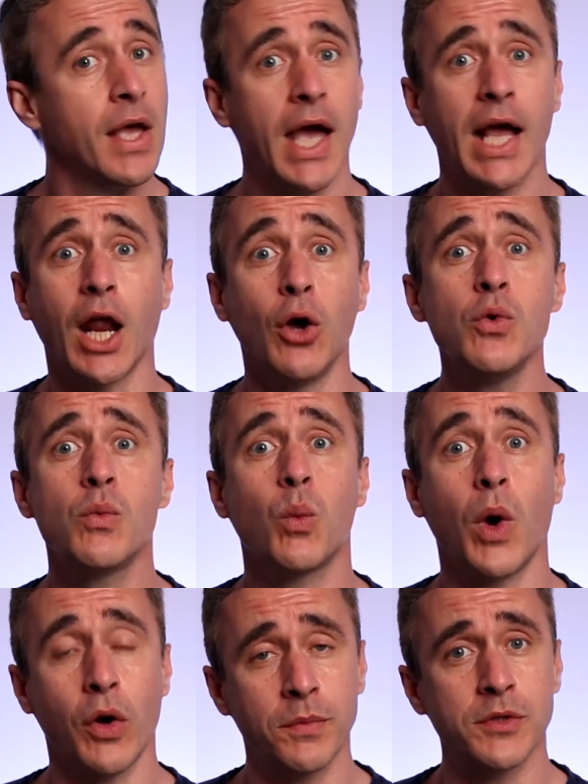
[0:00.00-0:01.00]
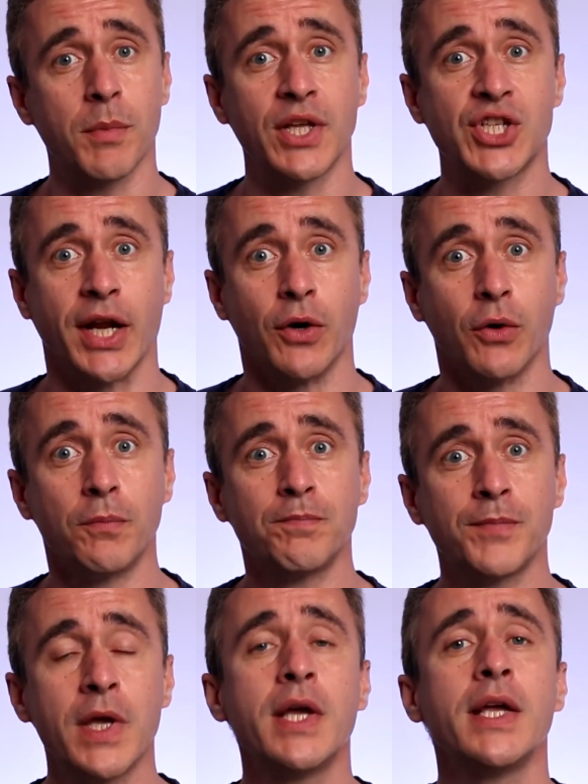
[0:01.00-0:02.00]
Hello, welcome to my channel.
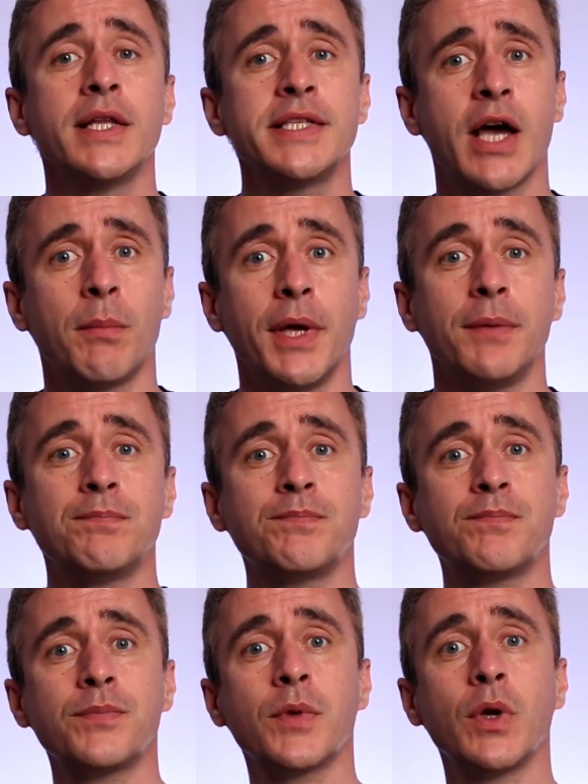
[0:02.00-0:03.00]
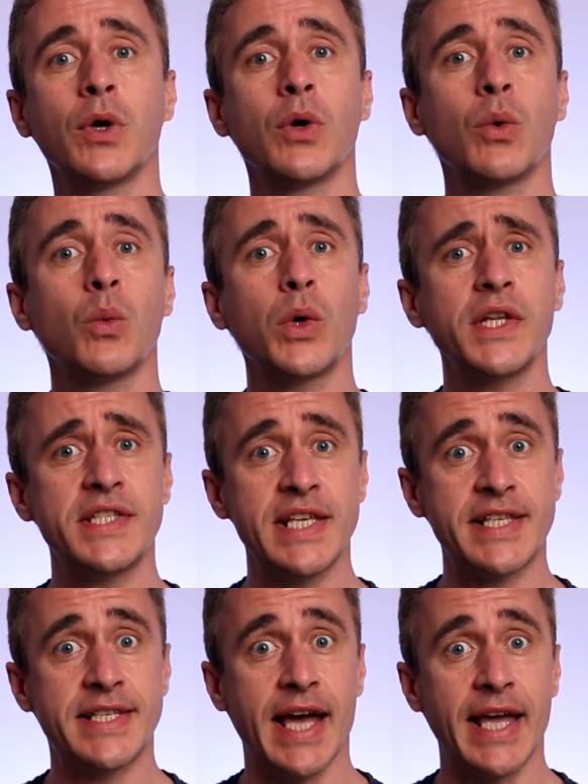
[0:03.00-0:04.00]
Tell me, what is this
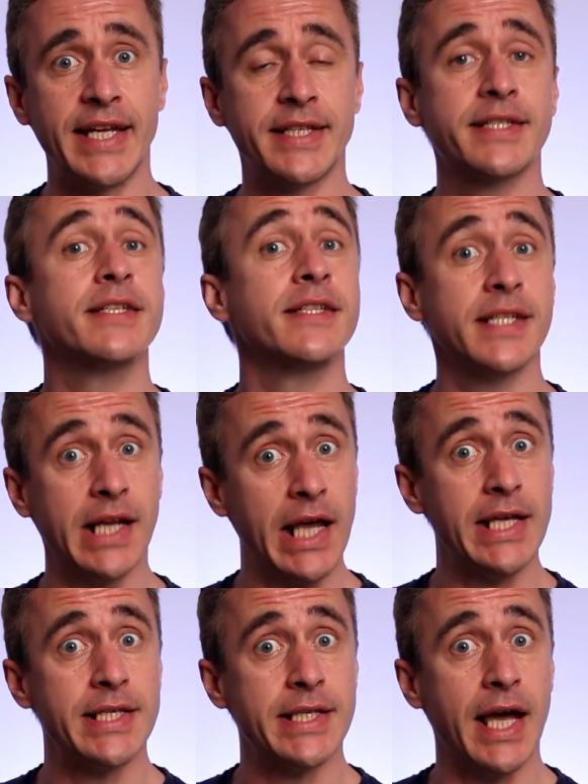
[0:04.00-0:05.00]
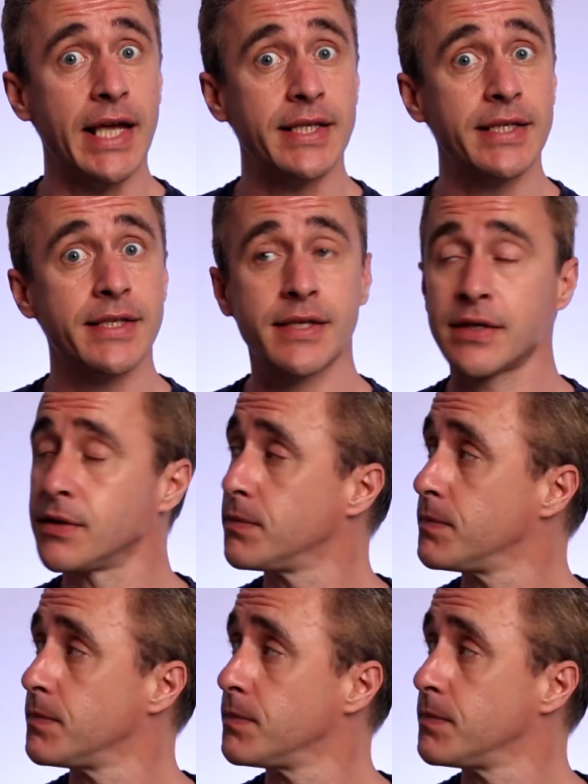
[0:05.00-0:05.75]
date, today's date?